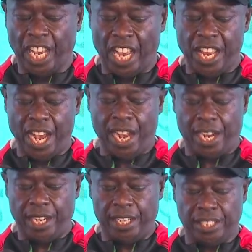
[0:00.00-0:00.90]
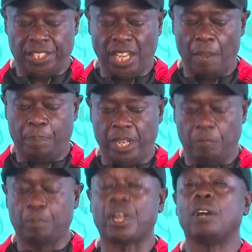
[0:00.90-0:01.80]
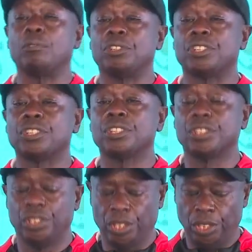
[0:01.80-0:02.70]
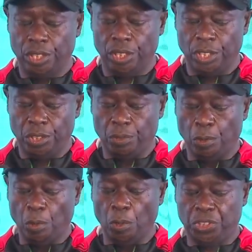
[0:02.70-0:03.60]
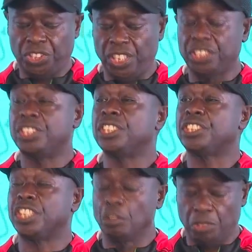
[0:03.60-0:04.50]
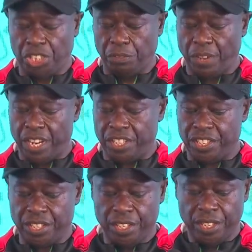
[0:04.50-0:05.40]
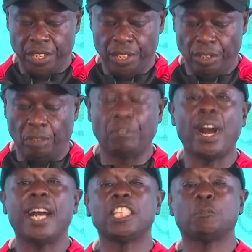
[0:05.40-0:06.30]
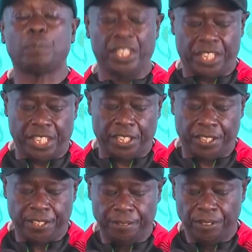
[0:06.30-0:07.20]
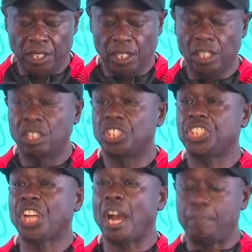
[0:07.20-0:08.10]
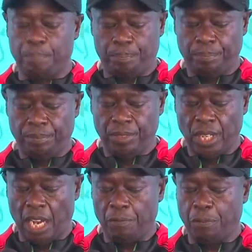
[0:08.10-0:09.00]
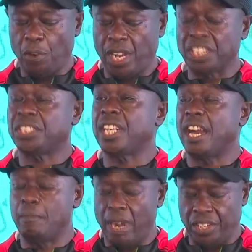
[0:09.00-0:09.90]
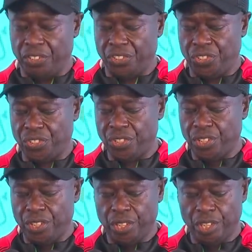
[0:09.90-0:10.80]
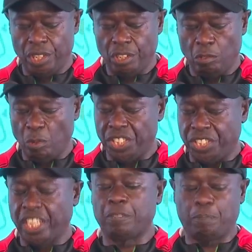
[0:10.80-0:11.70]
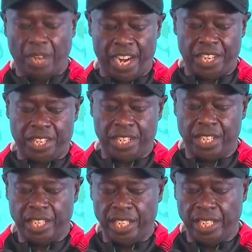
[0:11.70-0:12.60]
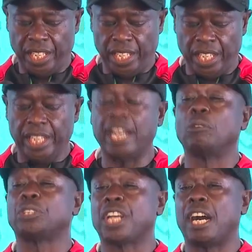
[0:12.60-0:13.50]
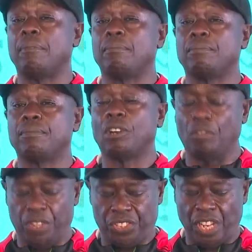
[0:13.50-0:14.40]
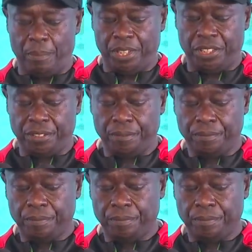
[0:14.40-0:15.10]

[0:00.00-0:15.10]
Kenya is happy and proud to host this distinguished event of high-spirited, sharp, and focused young minds. We take pride in the outcome of this summit.